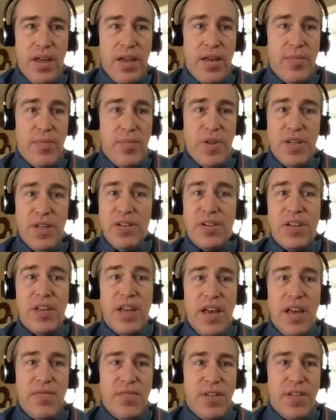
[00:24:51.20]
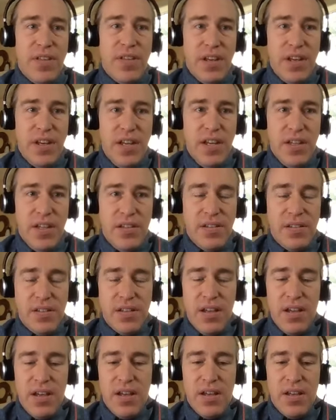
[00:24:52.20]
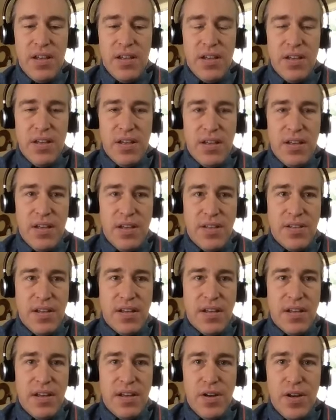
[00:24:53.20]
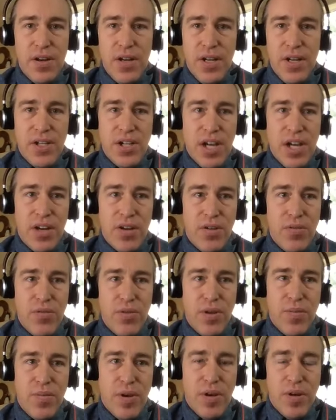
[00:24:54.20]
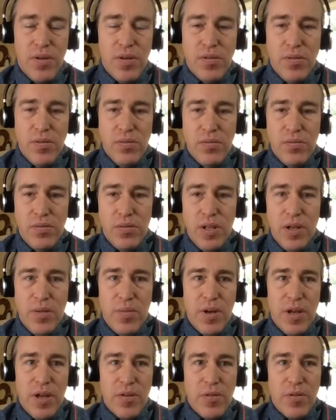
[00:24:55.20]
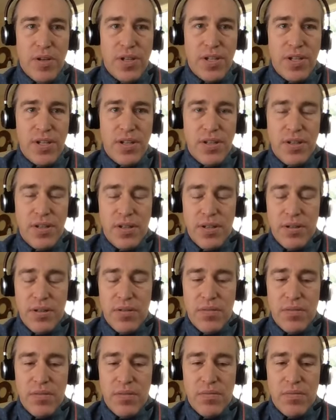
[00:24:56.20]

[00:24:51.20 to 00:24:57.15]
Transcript: potentially everything needs a secondary shadow repo upon which to